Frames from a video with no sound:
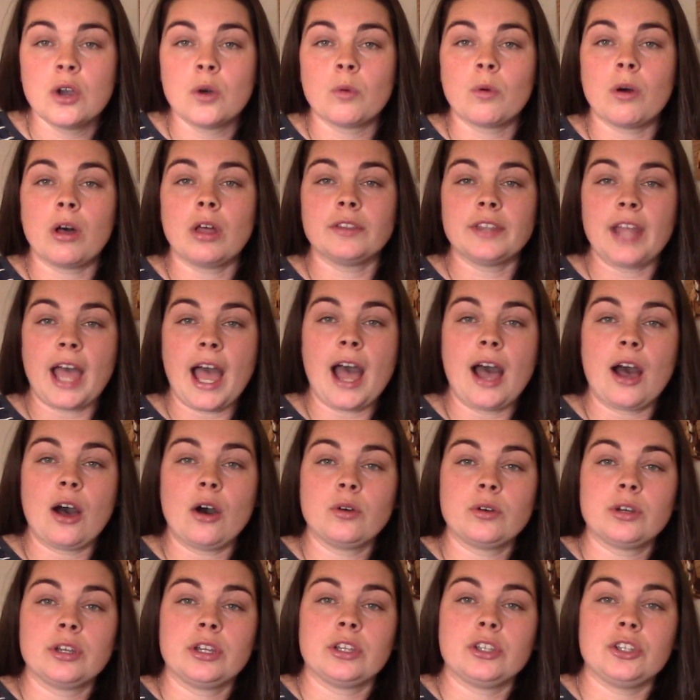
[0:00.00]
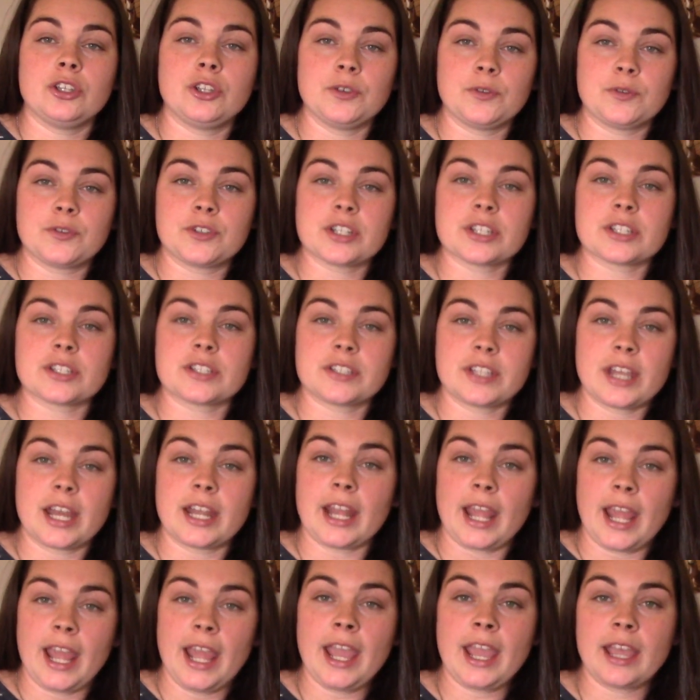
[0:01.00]
well, now you've just
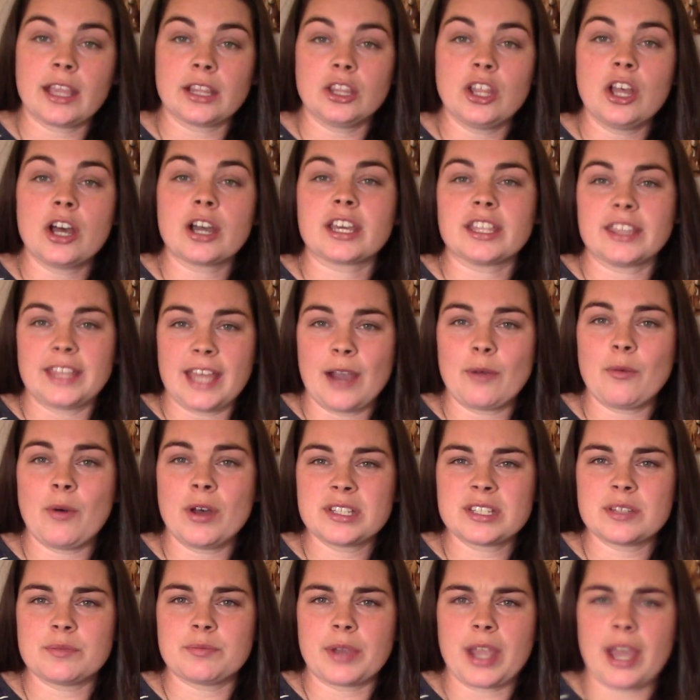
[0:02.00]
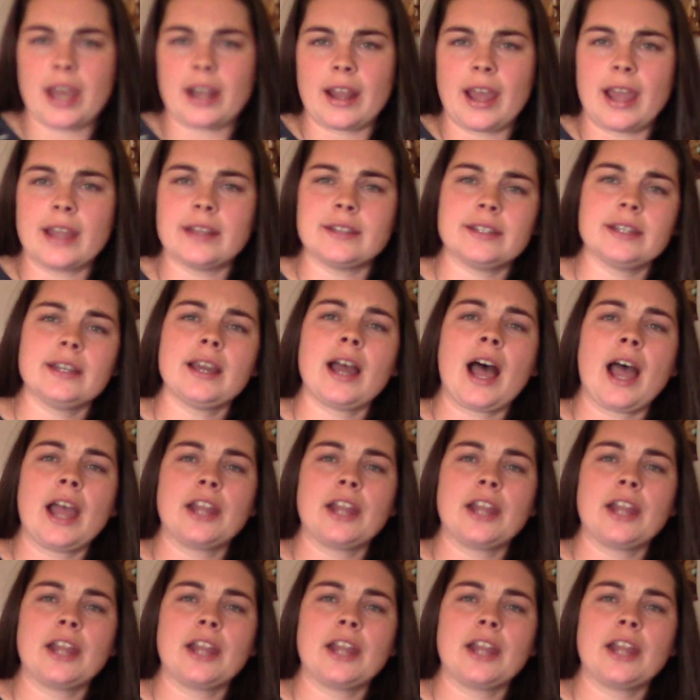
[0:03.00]
said, hey, look, that was a bad idea.